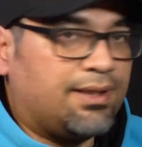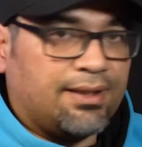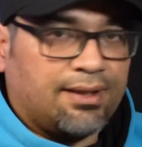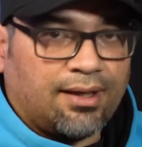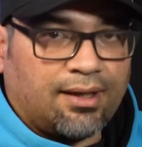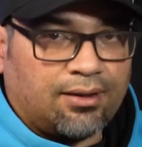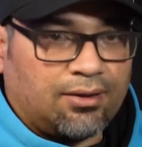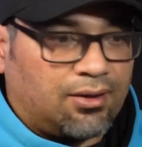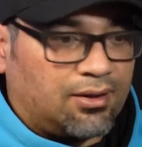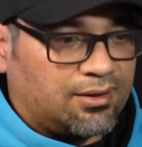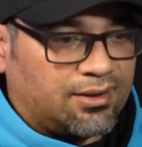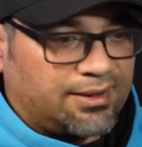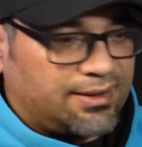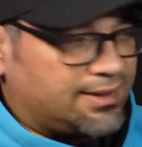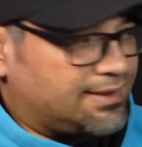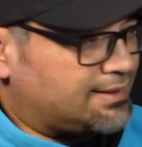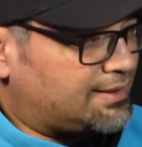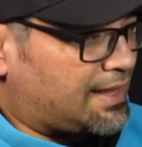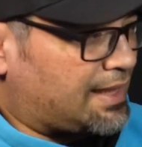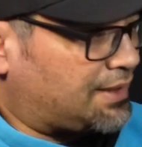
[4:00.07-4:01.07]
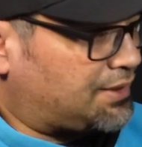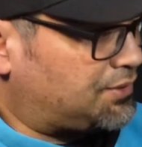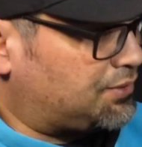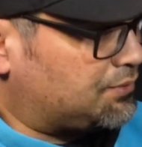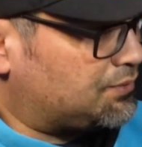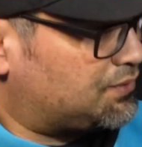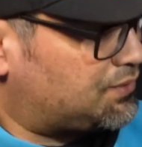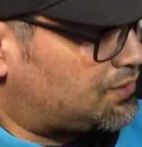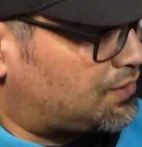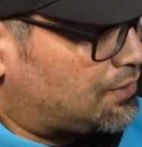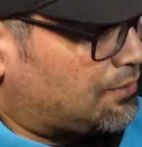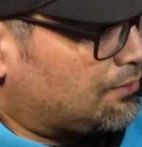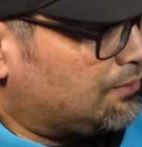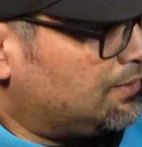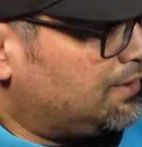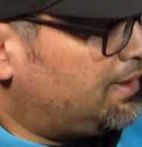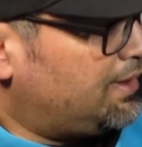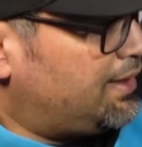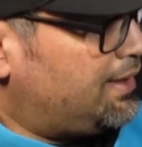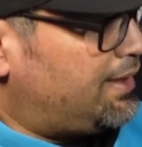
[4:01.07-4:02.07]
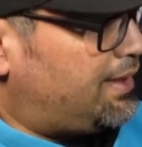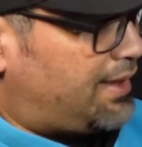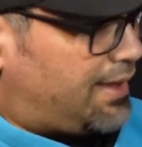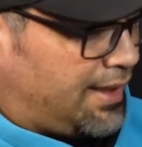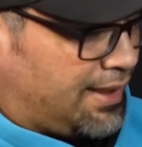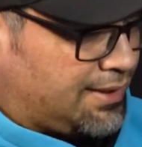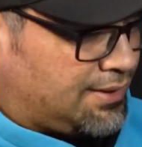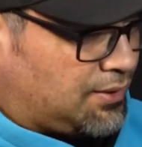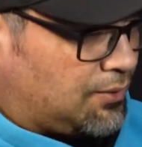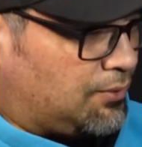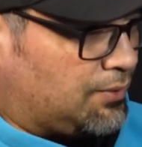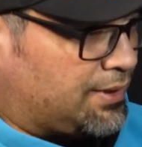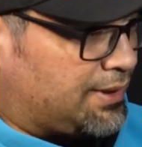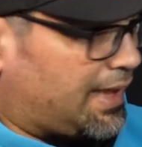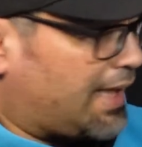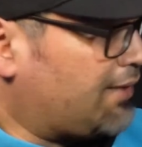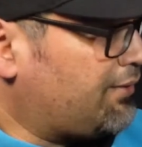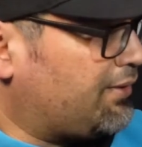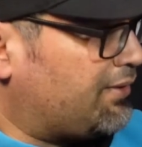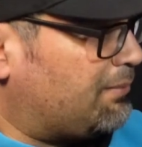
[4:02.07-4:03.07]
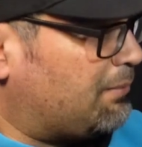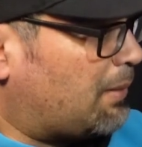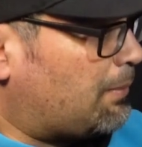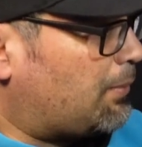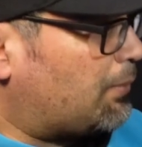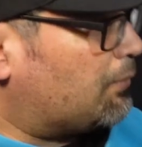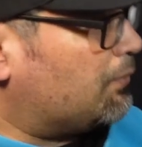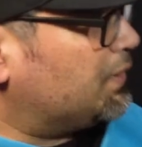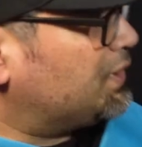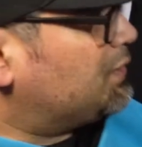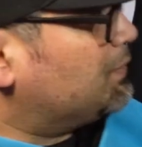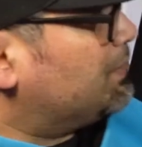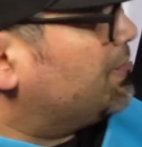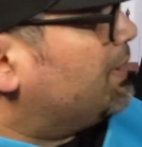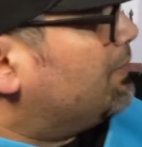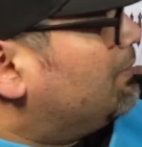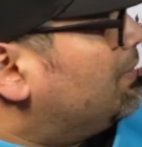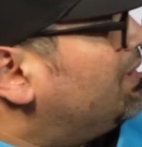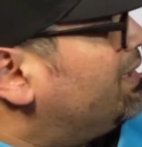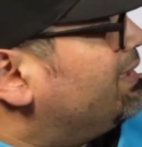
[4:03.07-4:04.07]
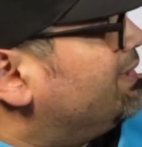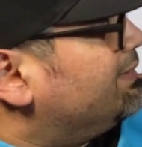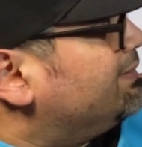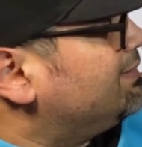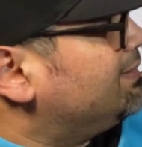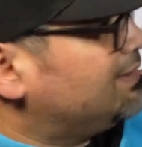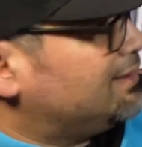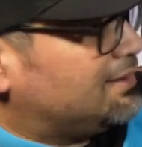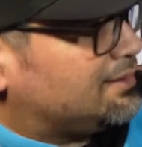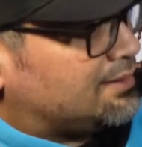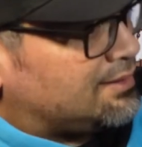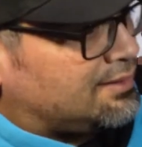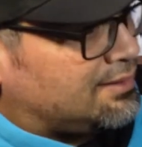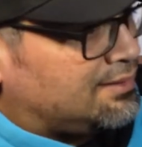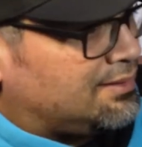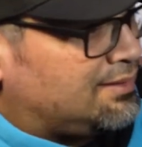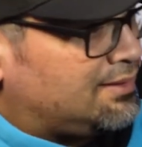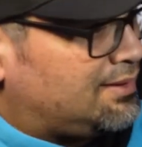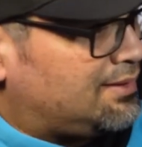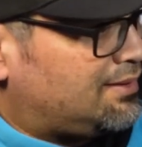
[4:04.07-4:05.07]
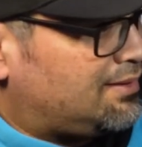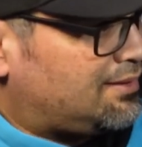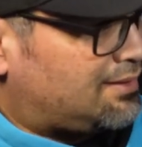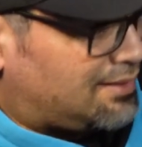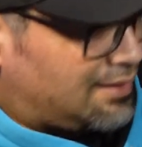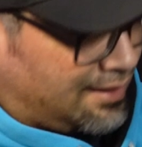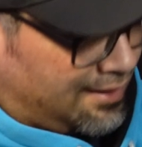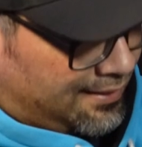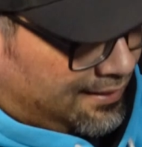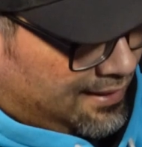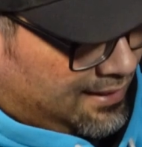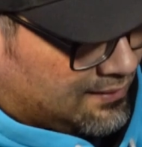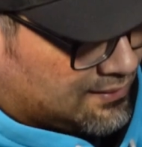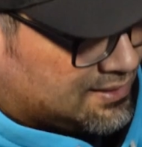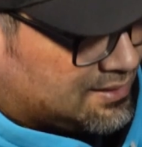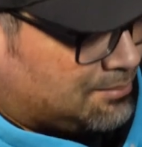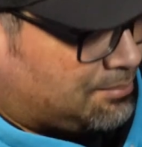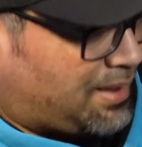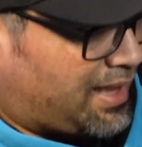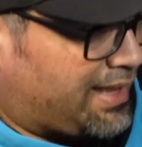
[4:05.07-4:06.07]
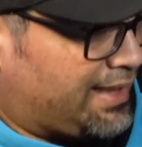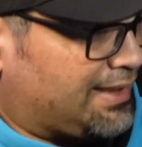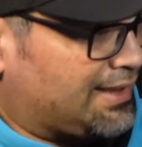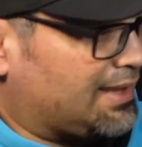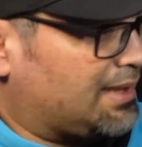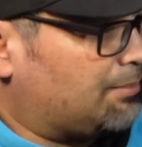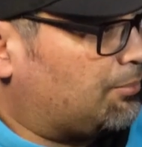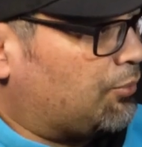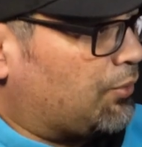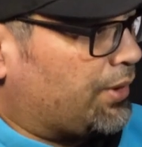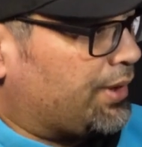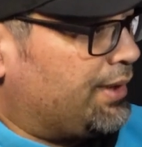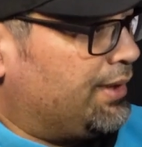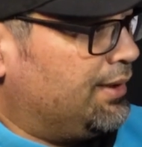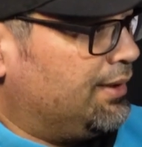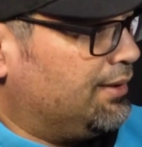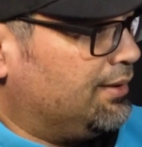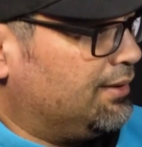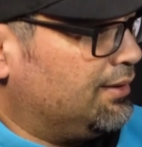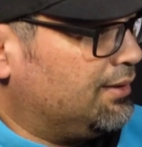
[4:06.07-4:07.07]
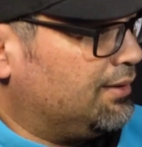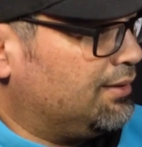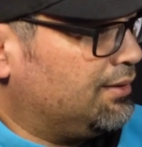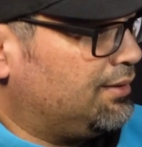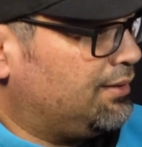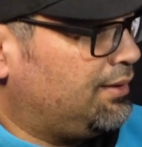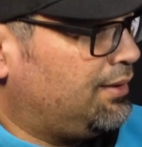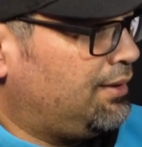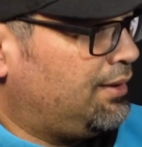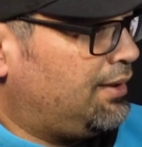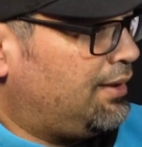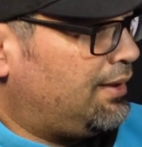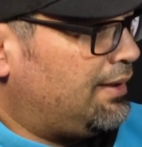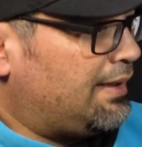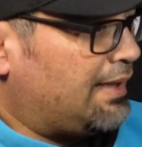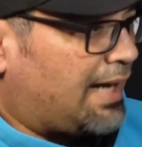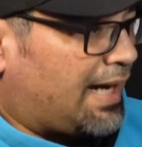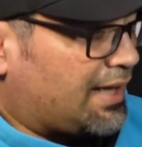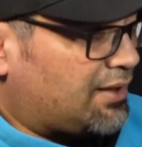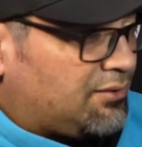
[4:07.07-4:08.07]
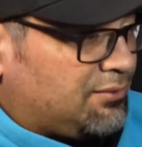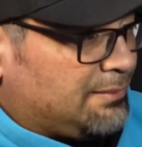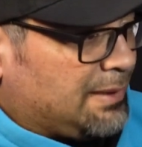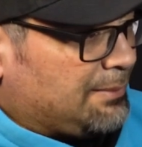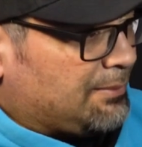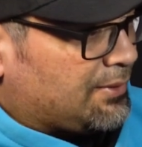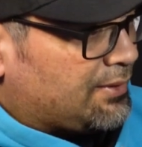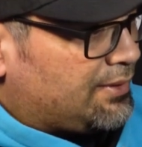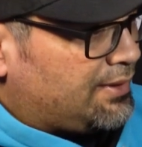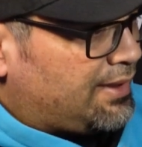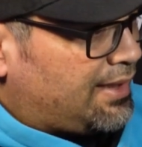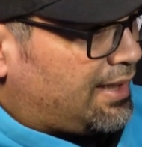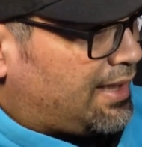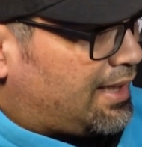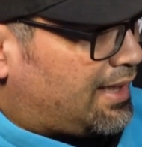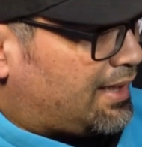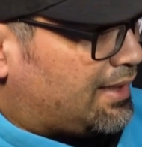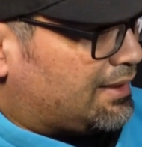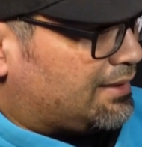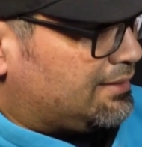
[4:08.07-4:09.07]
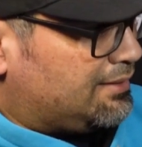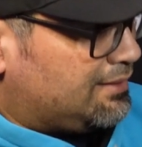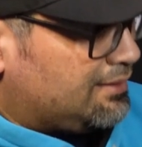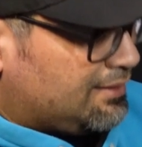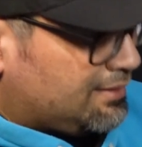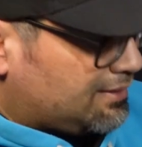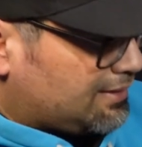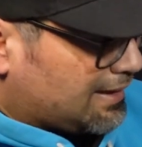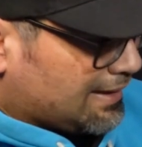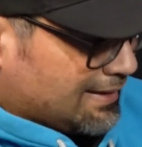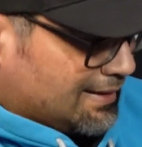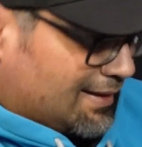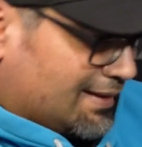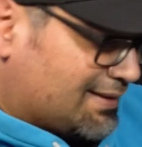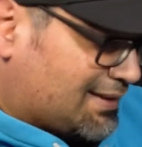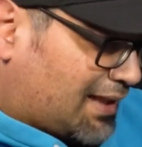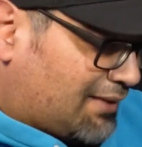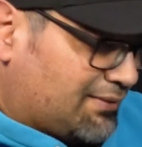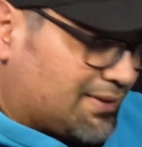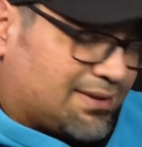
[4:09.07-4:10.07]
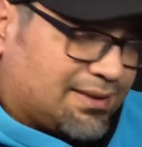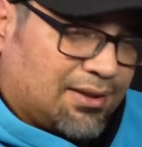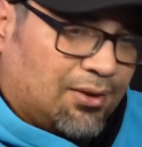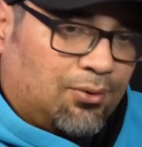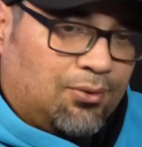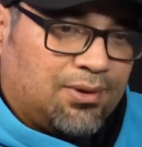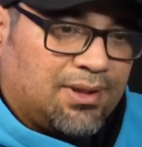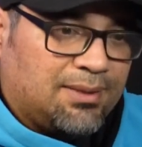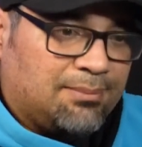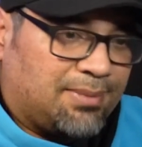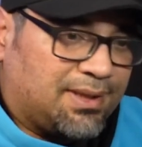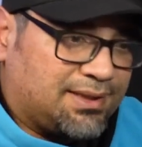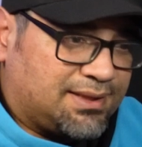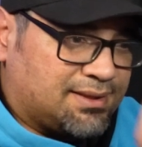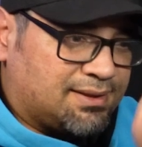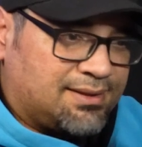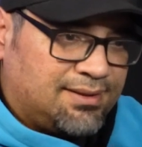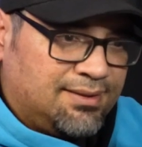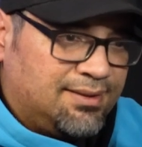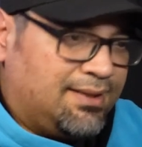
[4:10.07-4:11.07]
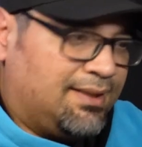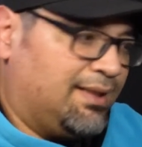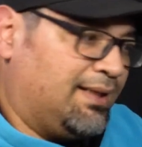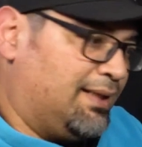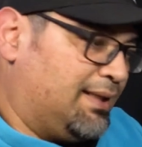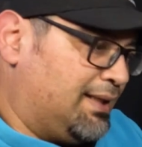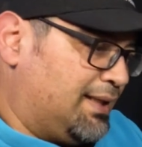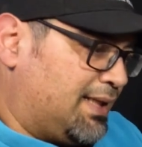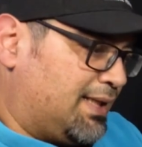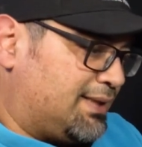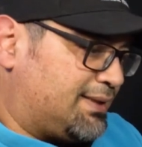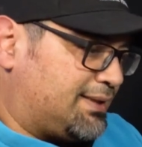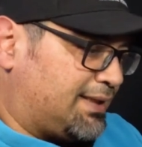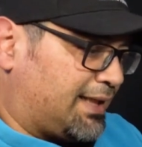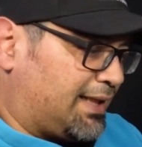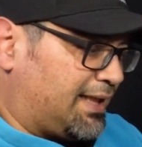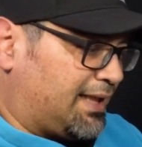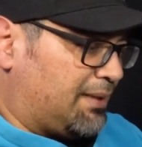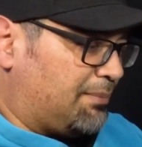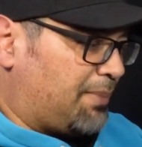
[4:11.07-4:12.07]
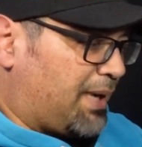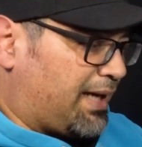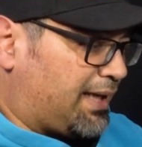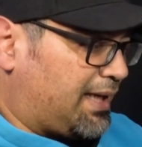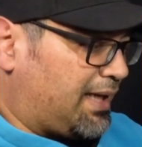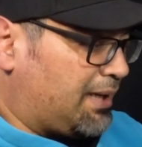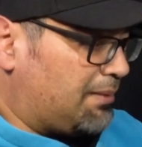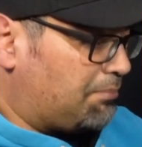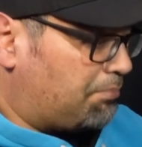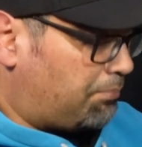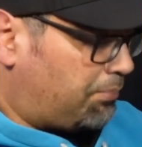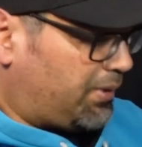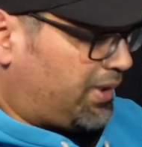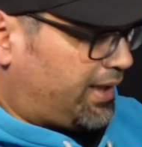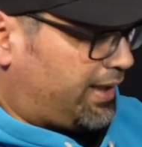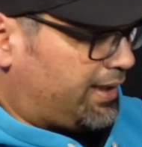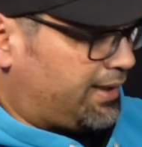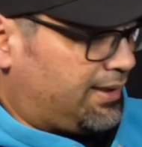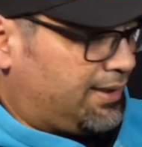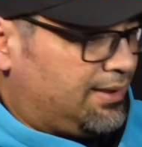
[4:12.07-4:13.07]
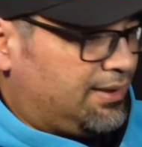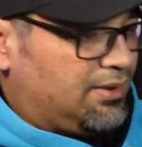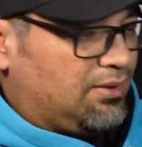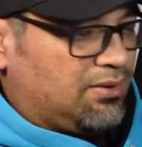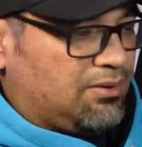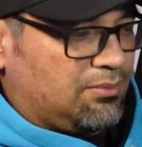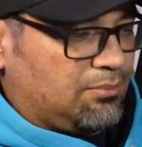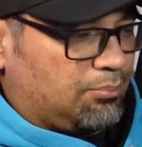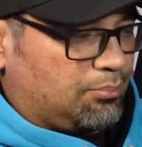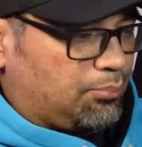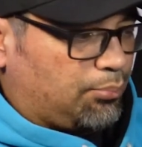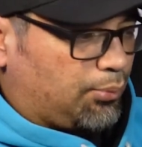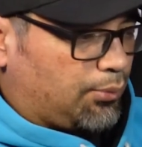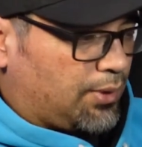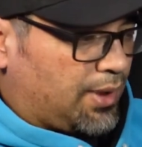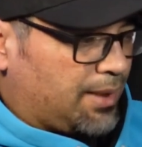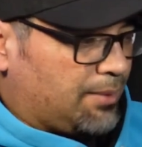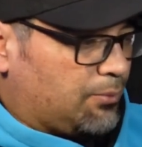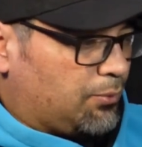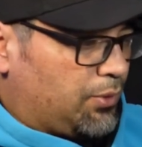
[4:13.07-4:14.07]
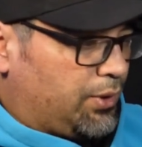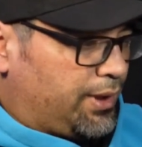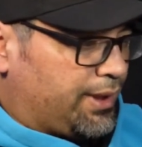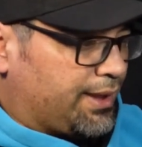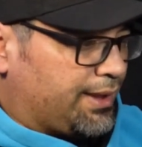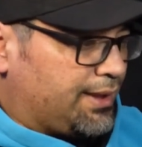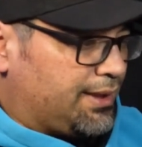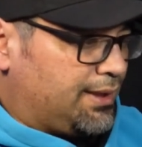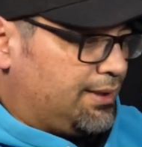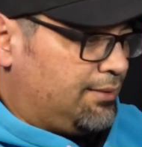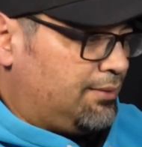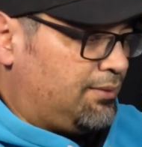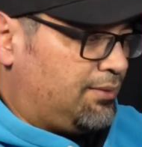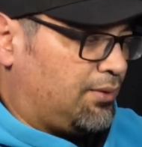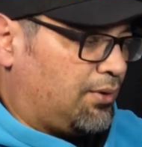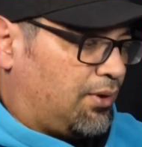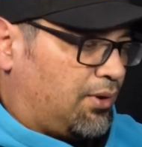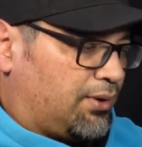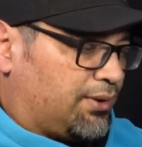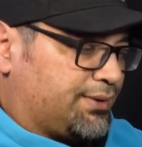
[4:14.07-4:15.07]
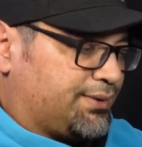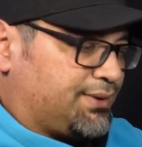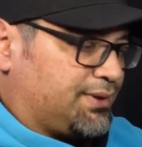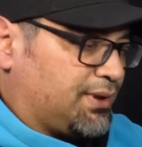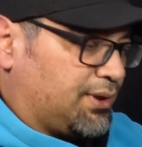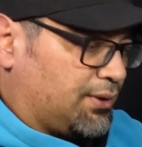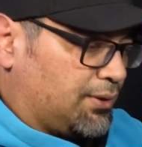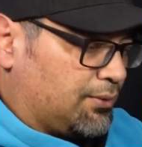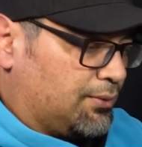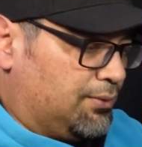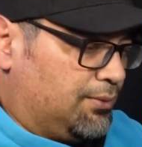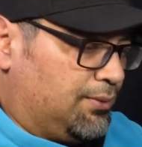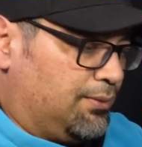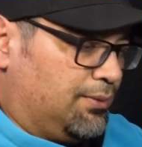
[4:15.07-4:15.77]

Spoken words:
at all on this statue, so it's holding. I don't even remember which one it was. I think it was the biting lip one. I don't remember, and it's obviously holding by just sticking it back in. But Prime 1 also